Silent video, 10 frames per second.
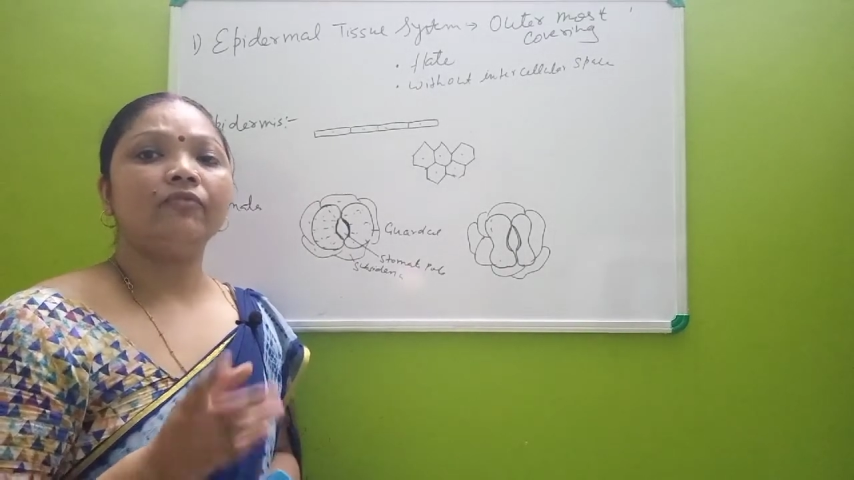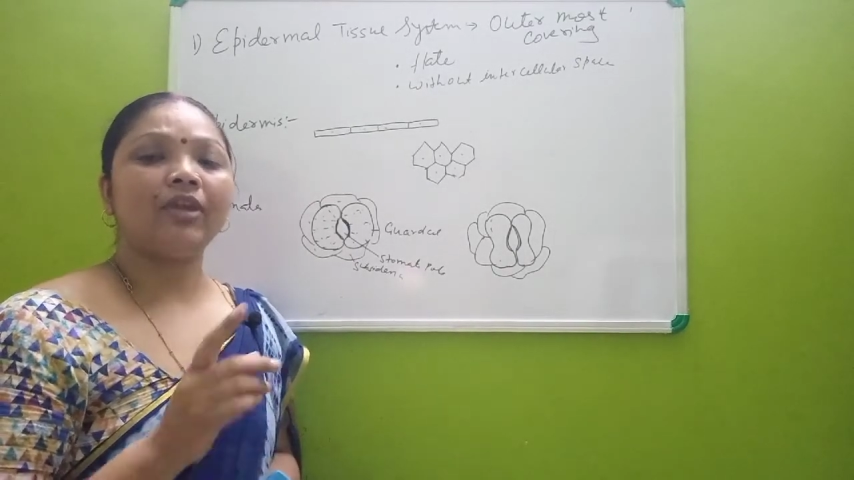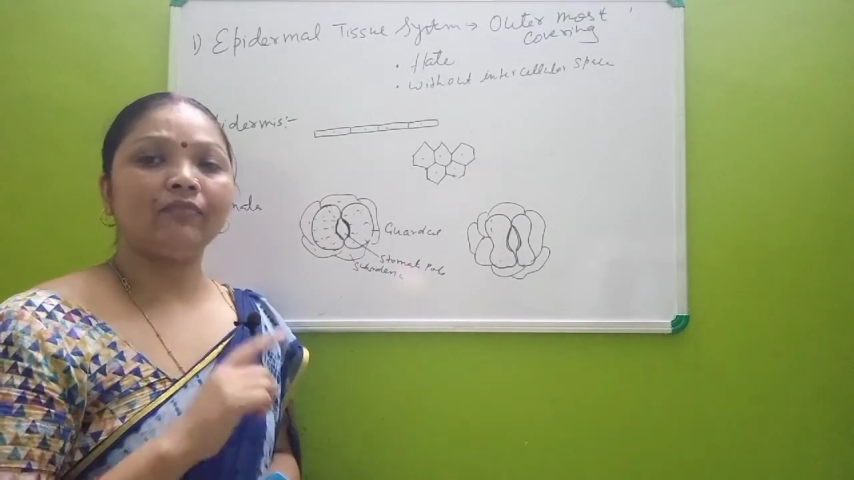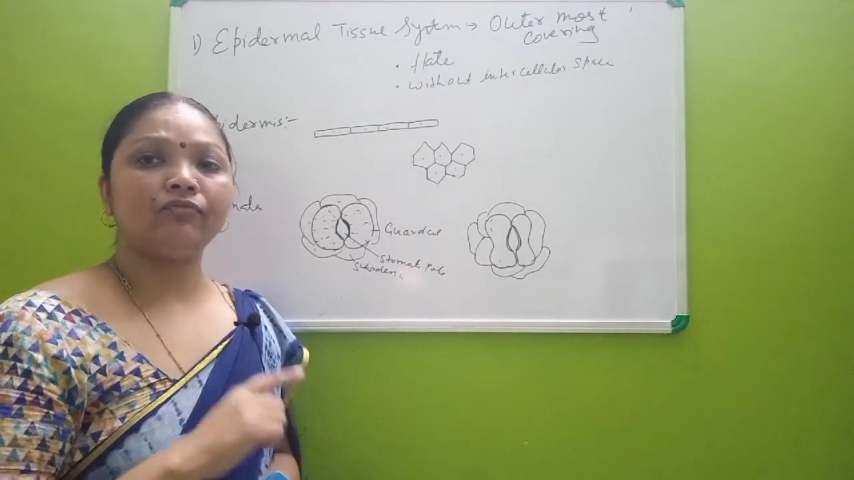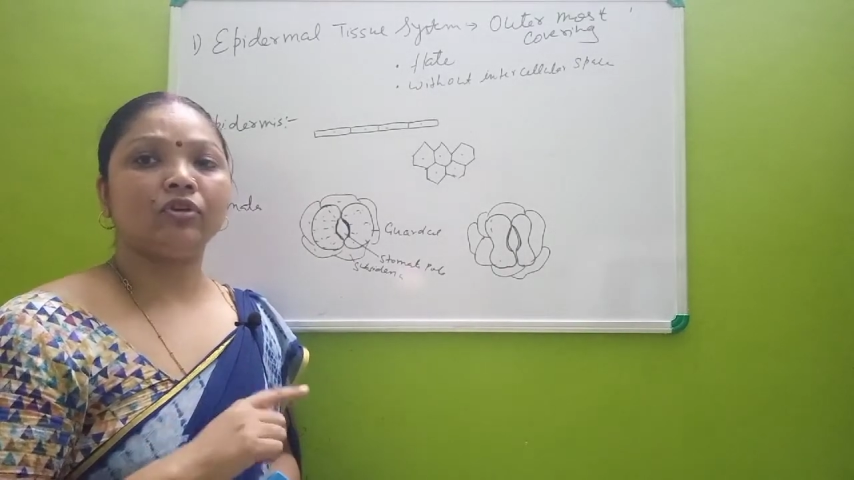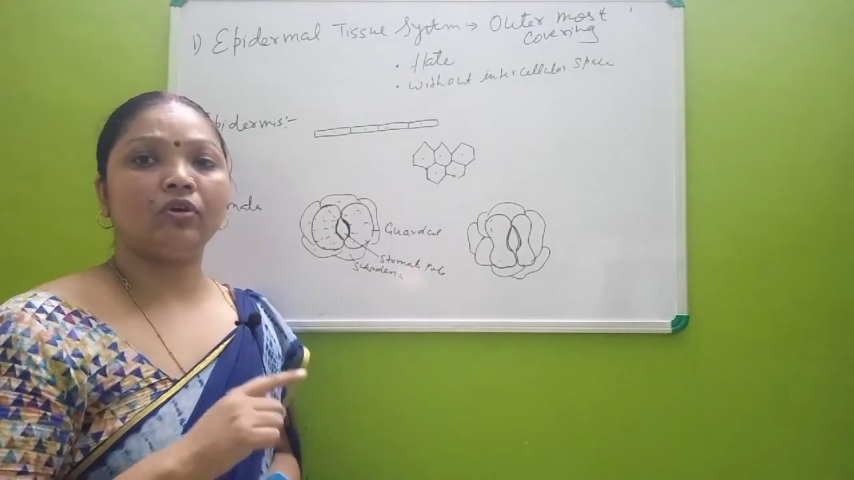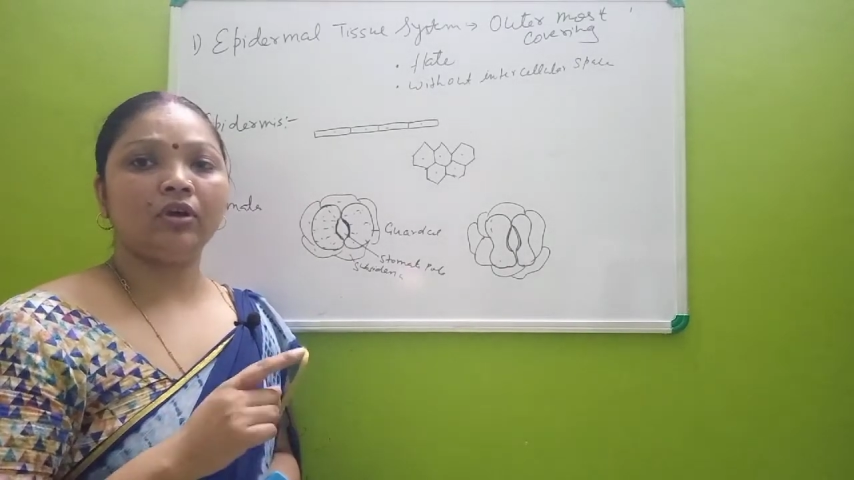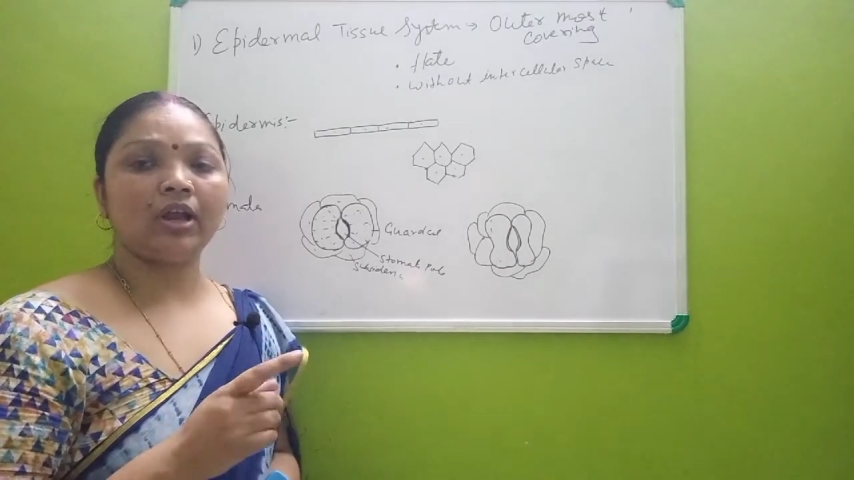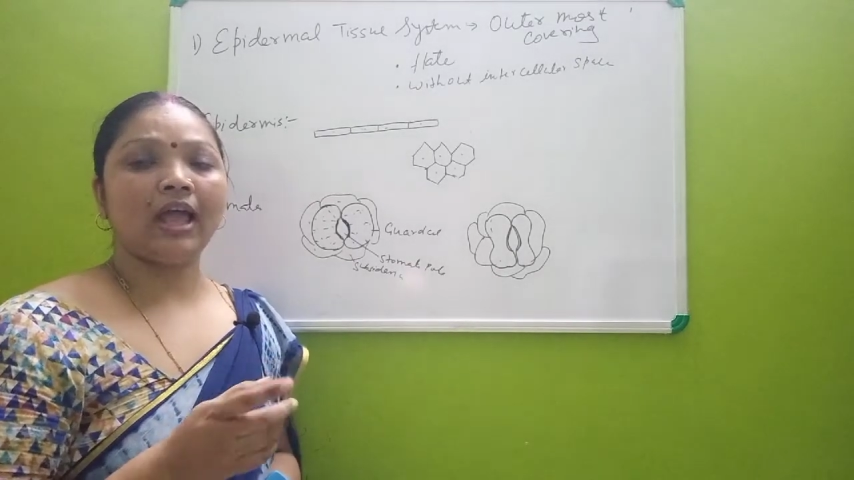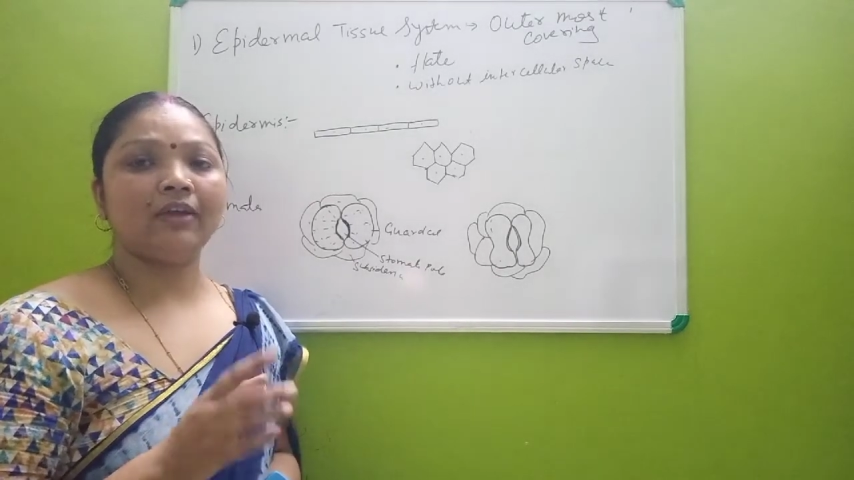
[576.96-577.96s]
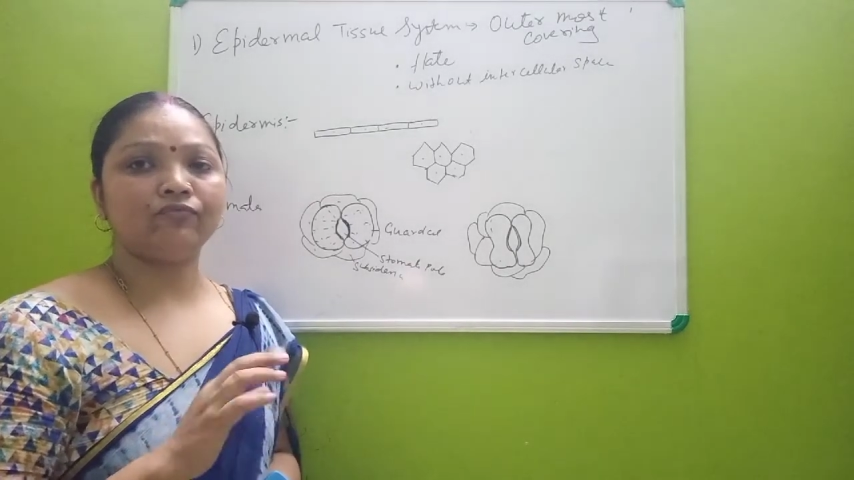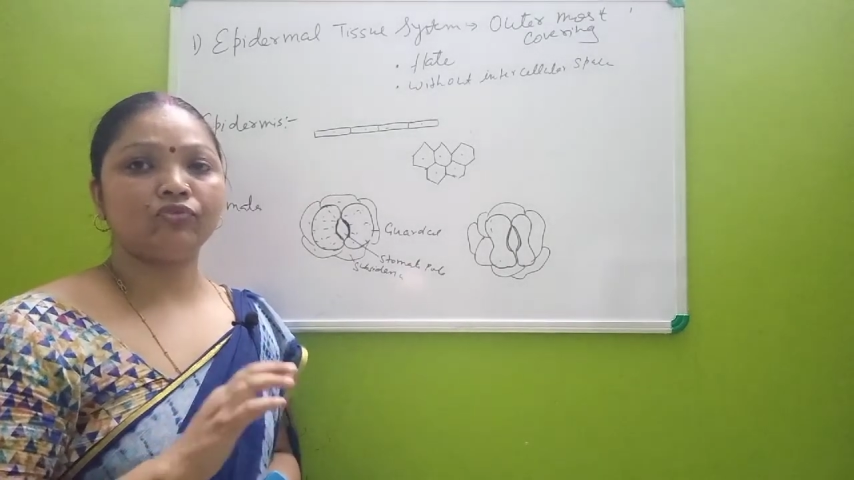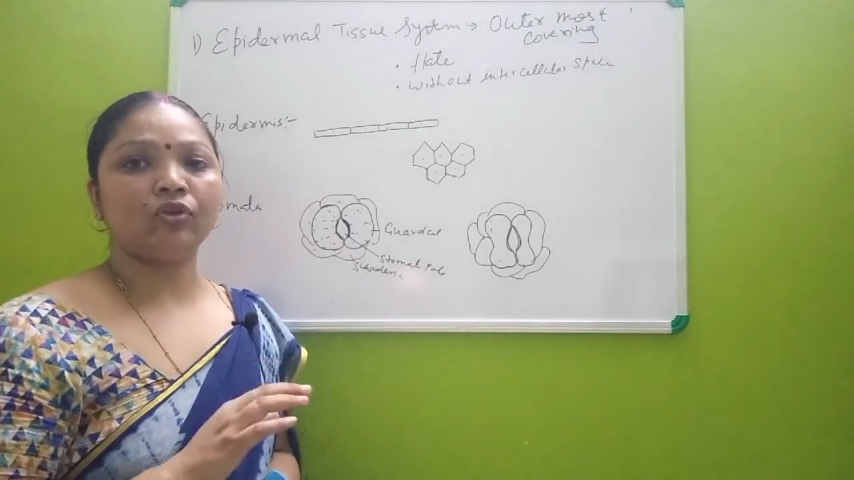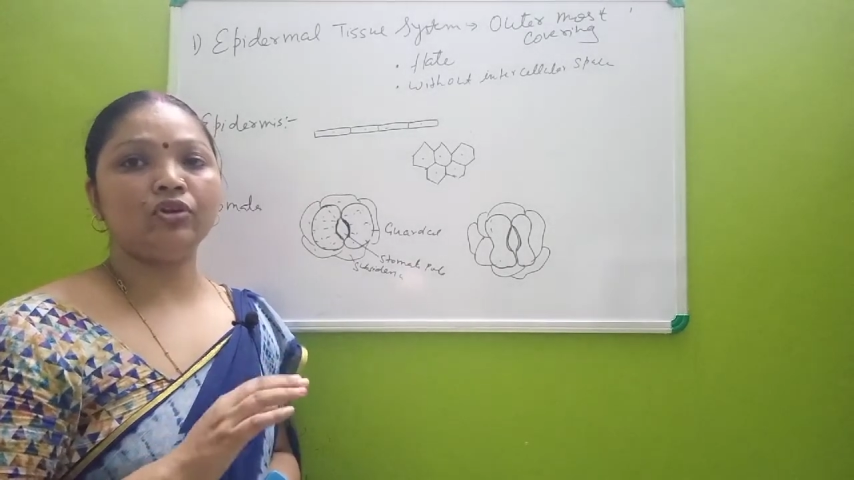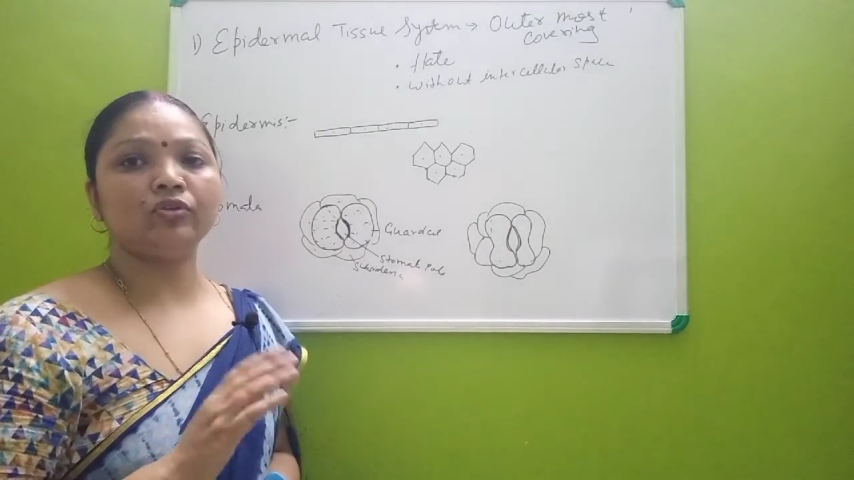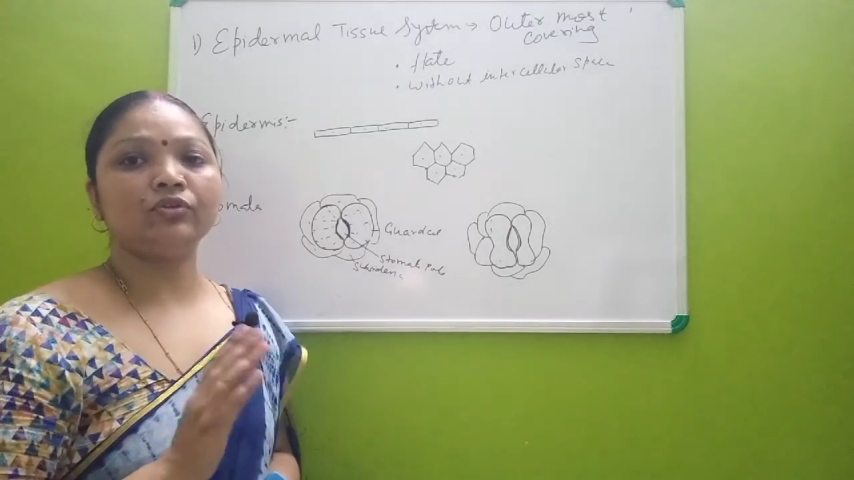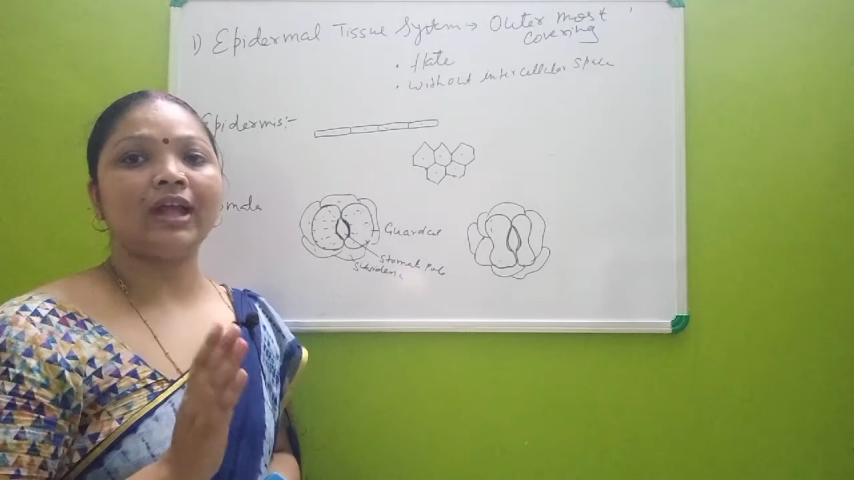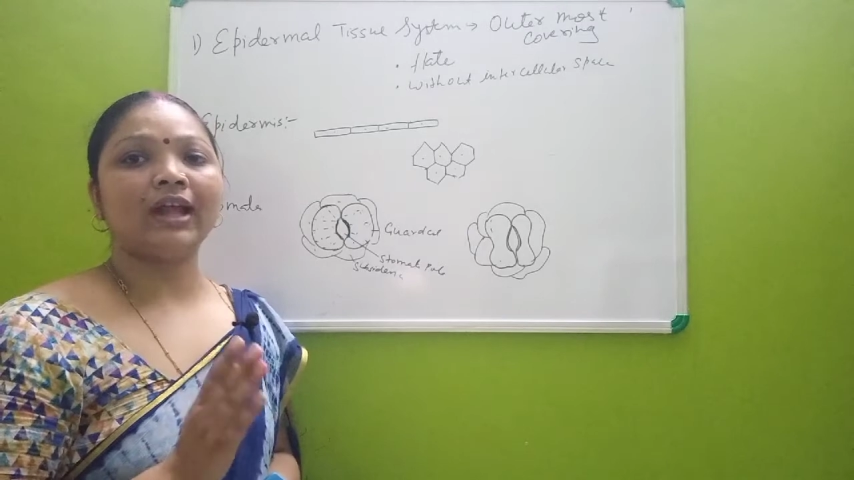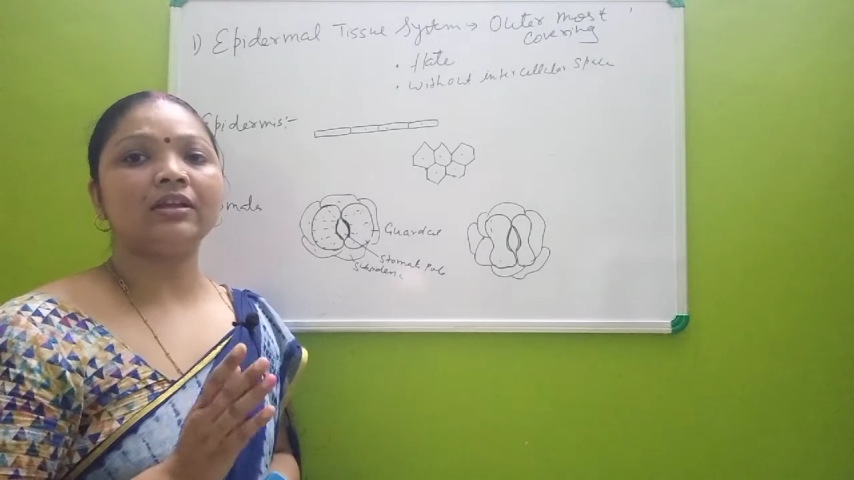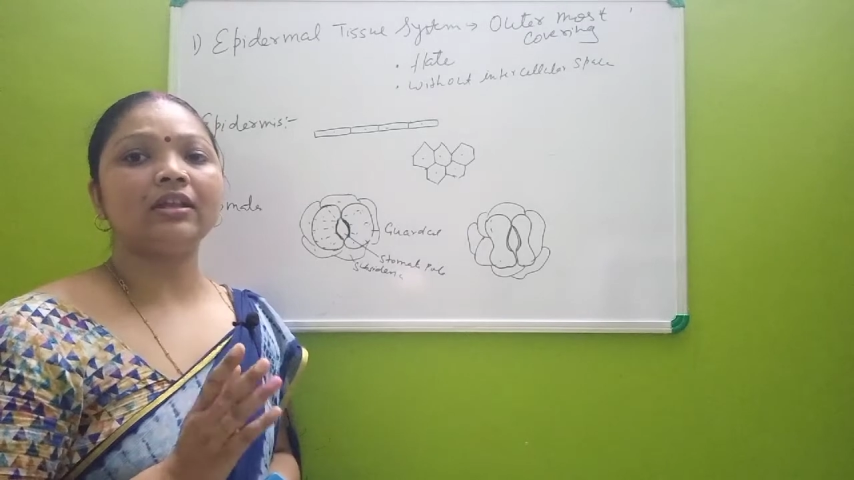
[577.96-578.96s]
I have told you
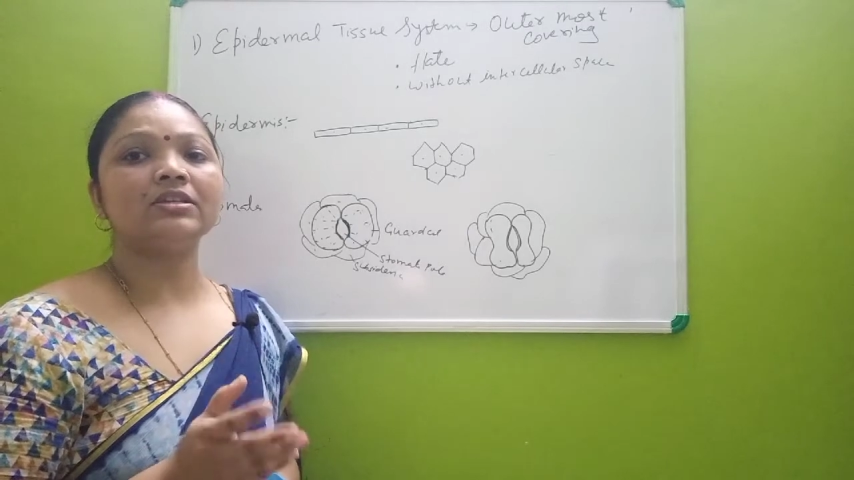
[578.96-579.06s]
that